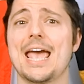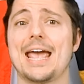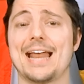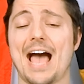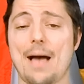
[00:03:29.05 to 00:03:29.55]

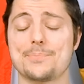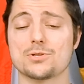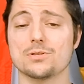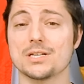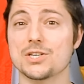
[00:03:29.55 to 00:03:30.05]
and
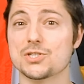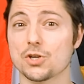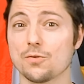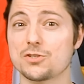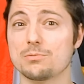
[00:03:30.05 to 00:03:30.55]
absolutely
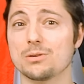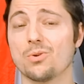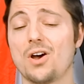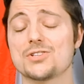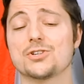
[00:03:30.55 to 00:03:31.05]
deserves to be
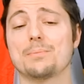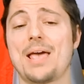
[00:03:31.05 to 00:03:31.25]
rostered.